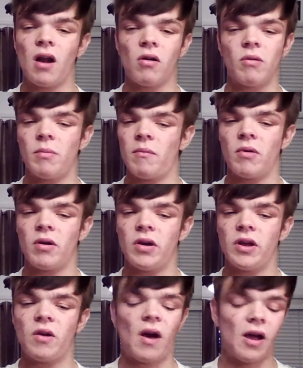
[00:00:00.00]
I don't remember.
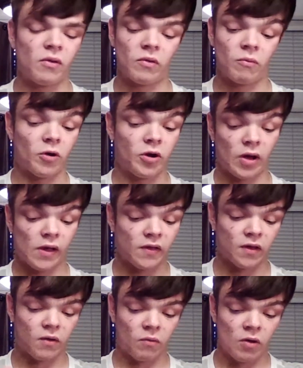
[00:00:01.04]
You know, I don't want to bore you
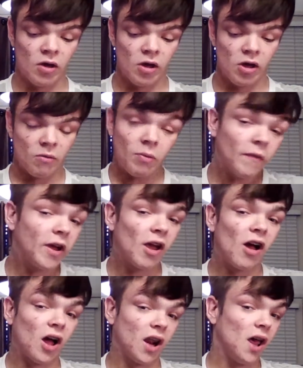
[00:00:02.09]
guys, so moving
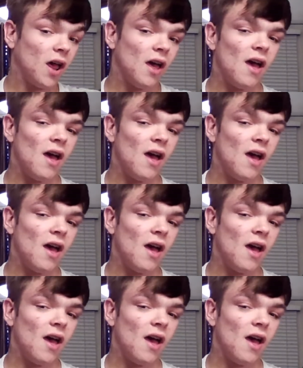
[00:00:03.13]
on.